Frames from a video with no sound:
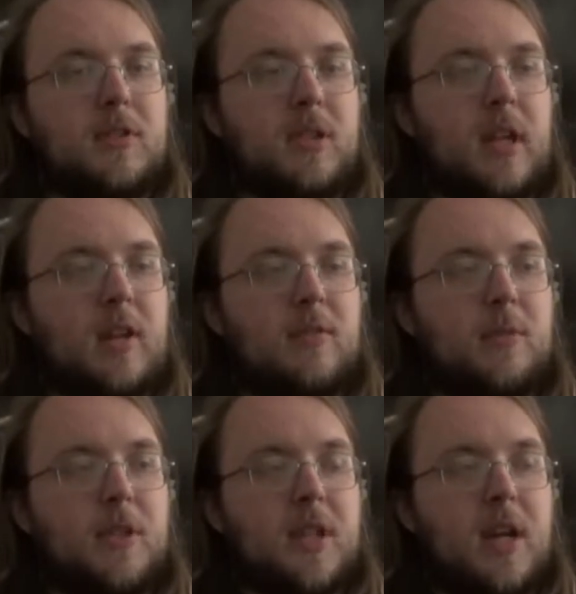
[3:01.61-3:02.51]
really have
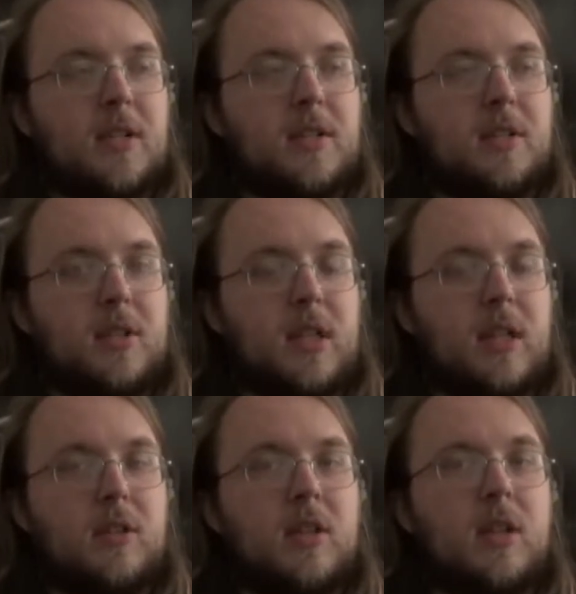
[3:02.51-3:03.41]
much action till the end.
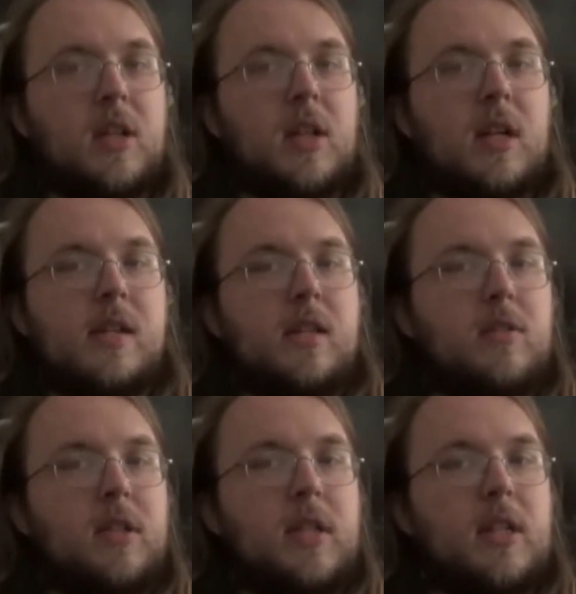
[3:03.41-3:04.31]
They
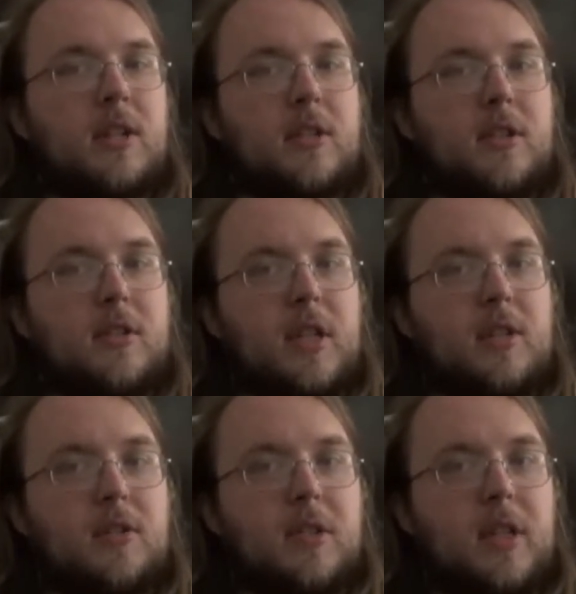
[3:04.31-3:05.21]
only get in their suits like
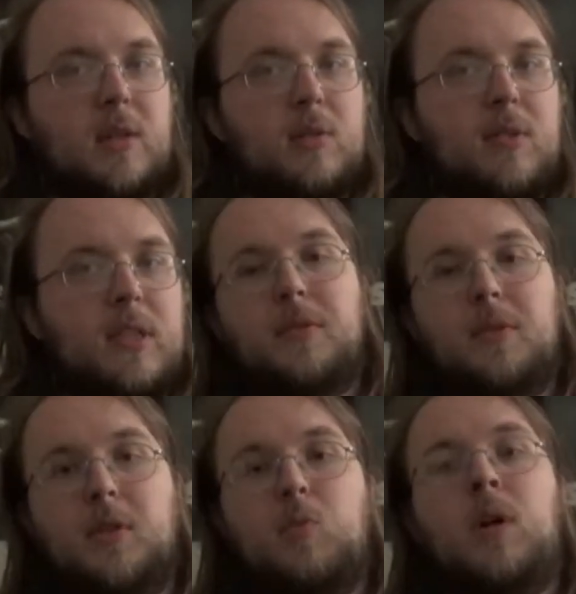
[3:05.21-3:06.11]
towards the end of the movie.
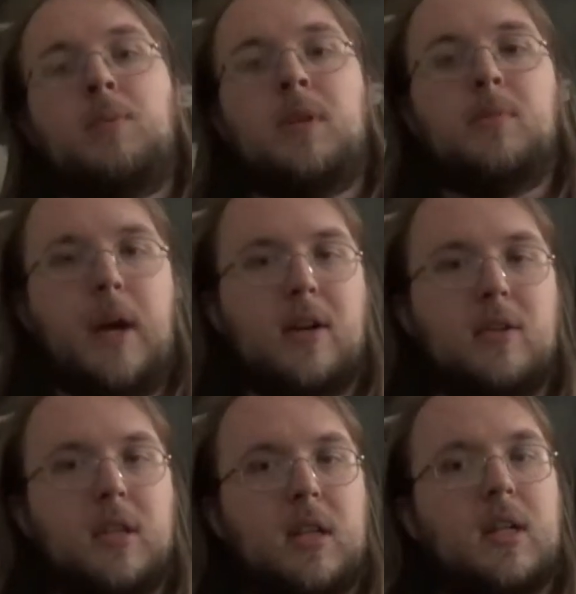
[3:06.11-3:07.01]
There's one big battle
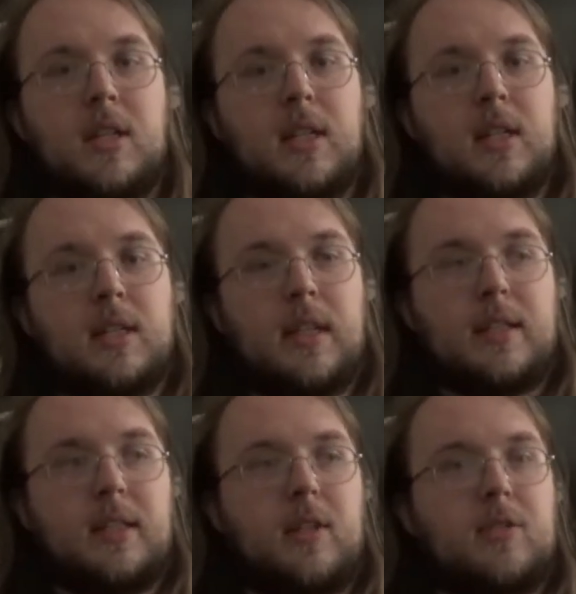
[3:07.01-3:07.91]
at the end.
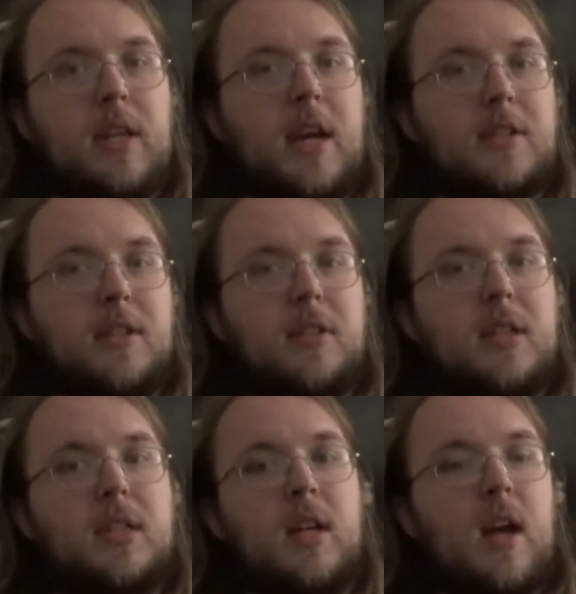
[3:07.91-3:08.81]
That's the only action you
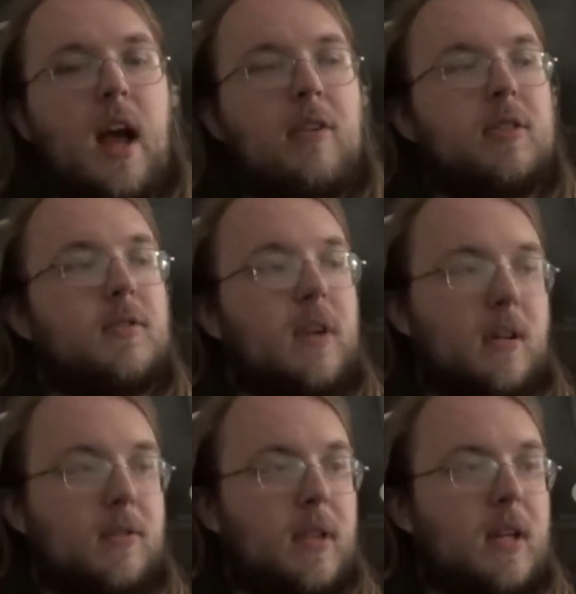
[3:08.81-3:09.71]
get. I was fine
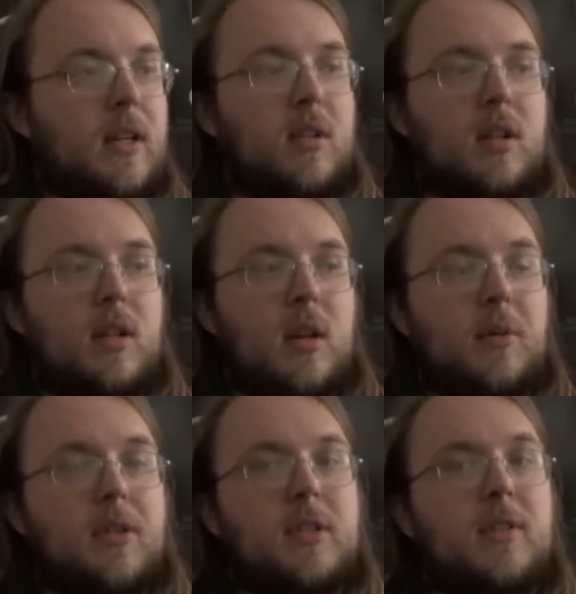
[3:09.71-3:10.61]
with that. I mean,
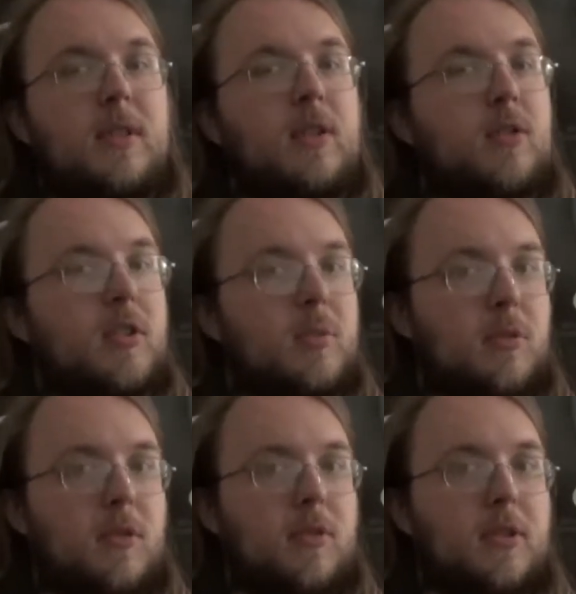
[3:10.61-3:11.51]
this is definitely an origin
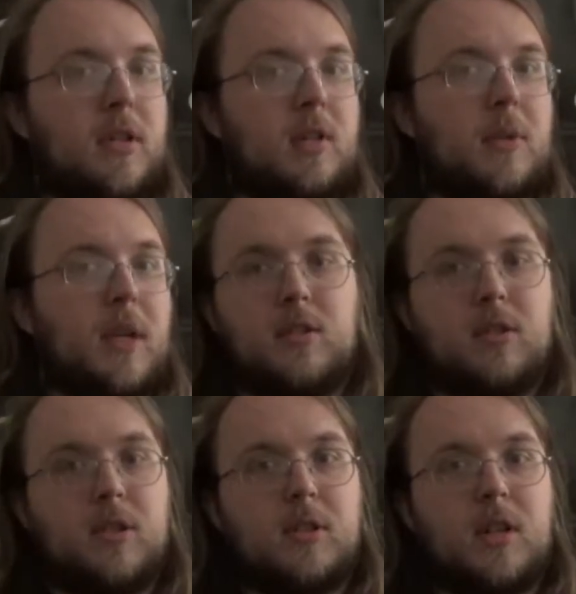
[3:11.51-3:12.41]
movie for the team, and do a
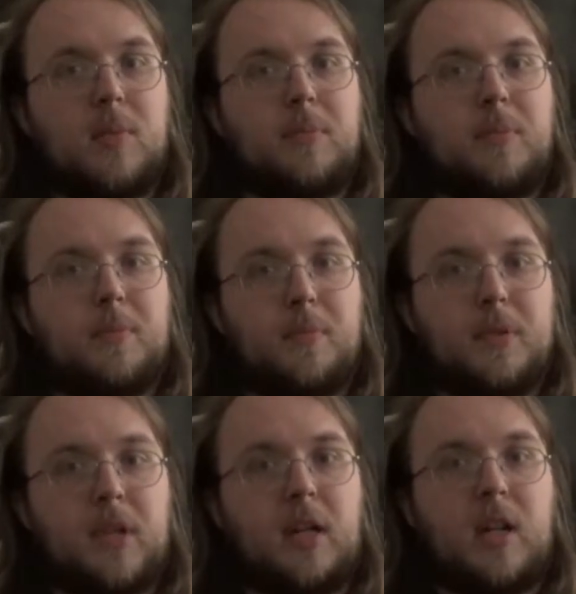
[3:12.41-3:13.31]
good job
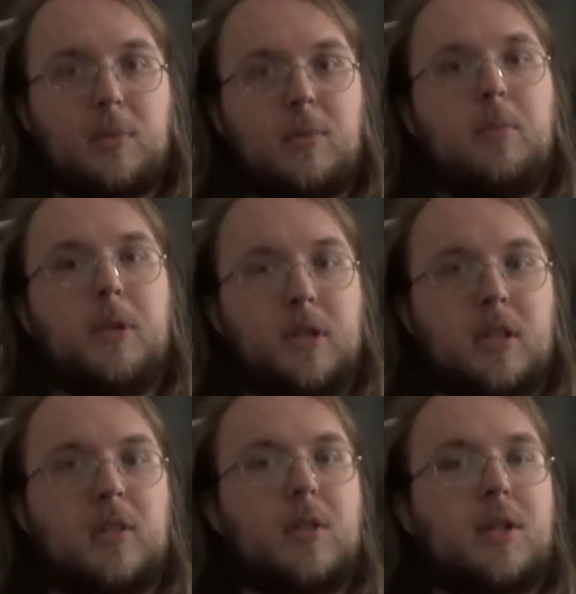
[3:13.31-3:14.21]
setting up and building
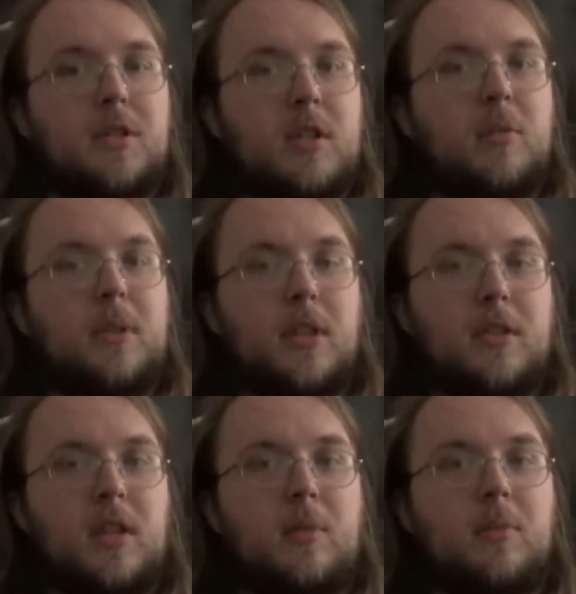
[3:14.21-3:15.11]
their relationship and the
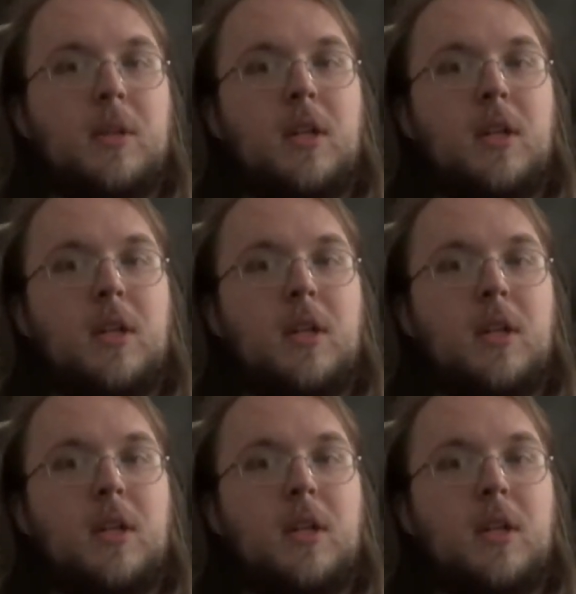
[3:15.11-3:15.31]
team